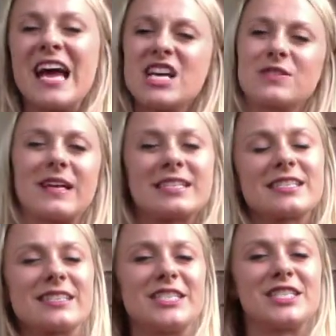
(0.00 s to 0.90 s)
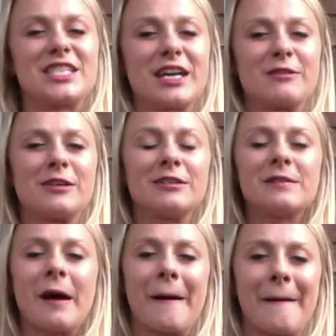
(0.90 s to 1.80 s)
So that's in general.
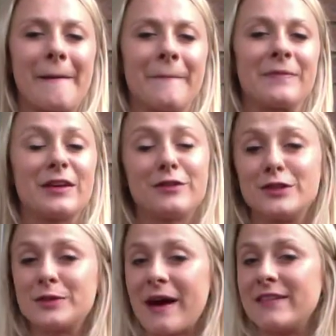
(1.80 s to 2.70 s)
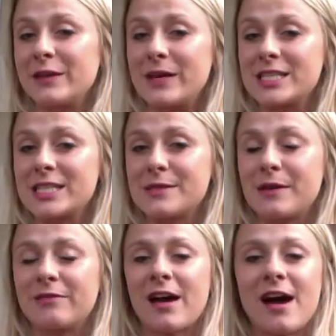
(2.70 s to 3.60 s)
If you do have any questions
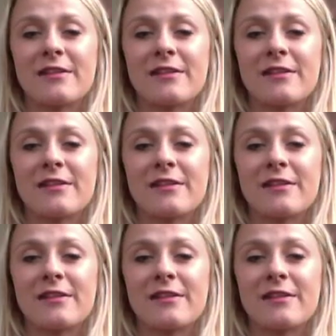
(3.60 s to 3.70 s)
about that,